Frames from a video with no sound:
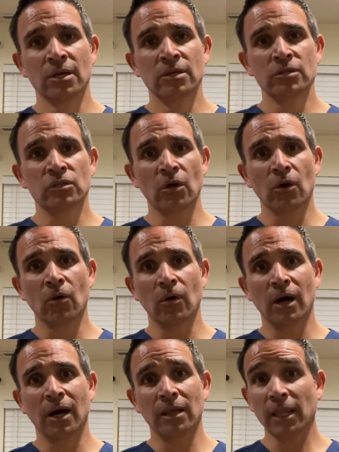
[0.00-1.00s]
So
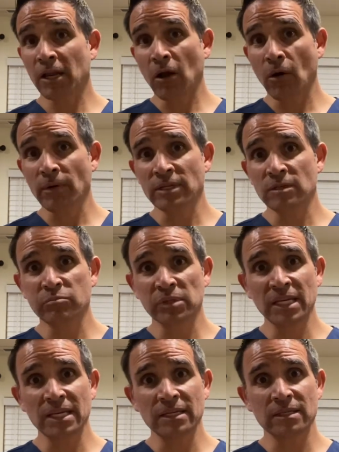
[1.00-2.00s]
like always,
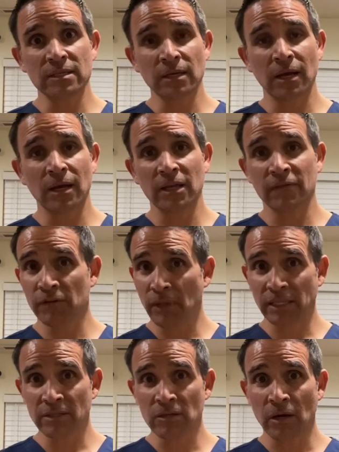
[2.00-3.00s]
please, if you
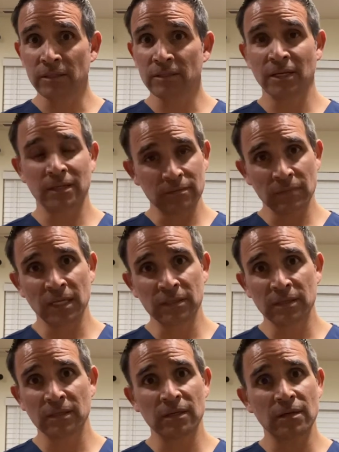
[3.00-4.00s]
like this content, hit
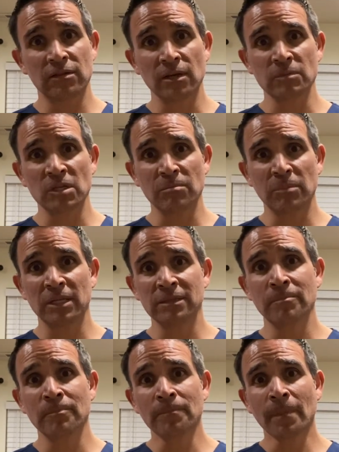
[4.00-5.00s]
the thumbs up
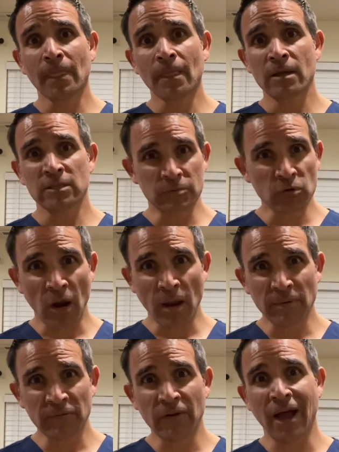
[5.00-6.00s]
button. Subscribe
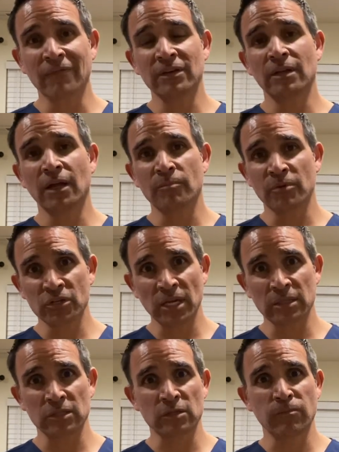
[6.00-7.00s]
if you haven't. I
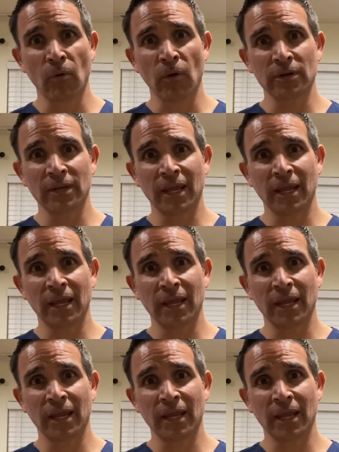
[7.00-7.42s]
appreciate the support.